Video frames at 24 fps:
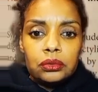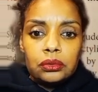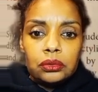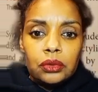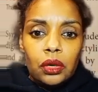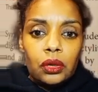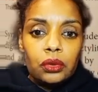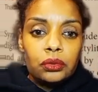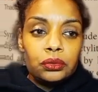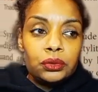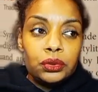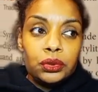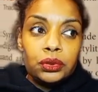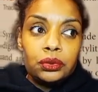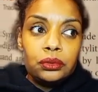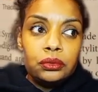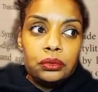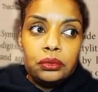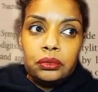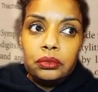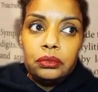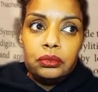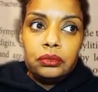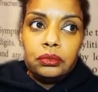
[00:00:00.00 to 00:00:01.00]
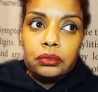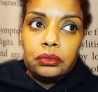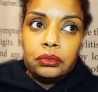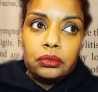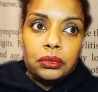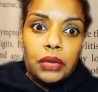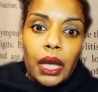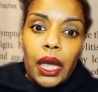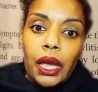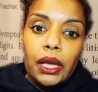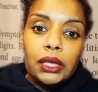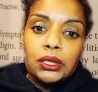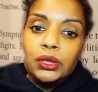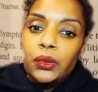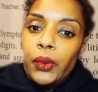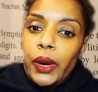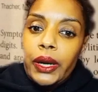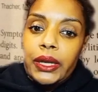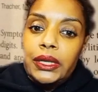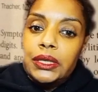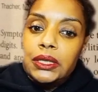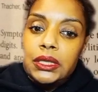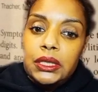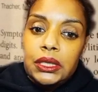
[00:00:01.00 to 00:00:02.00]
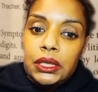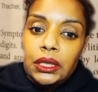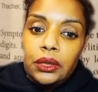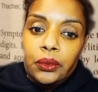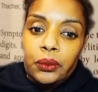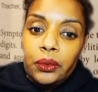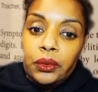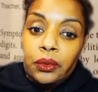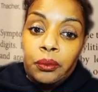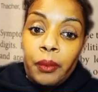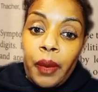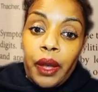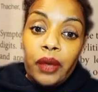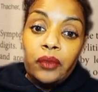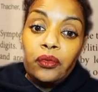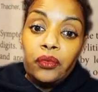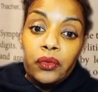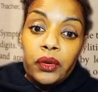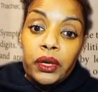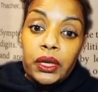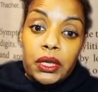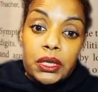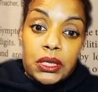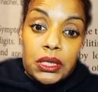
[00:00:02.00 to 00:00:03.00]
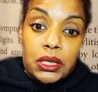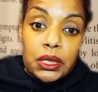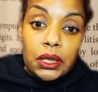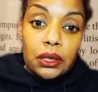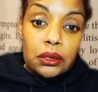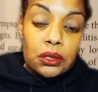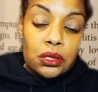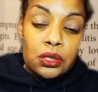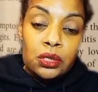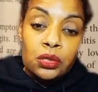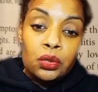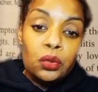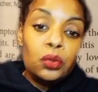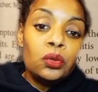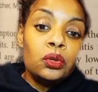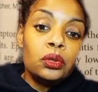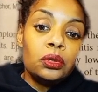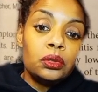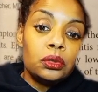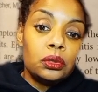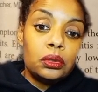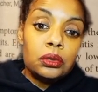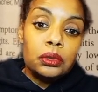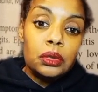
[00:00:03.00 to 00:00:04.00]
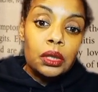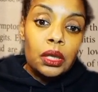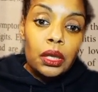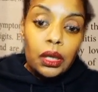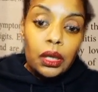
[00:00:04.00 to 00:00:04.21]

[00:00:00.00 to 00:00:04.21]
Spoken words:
go do X, Y, and Z with my friends at school?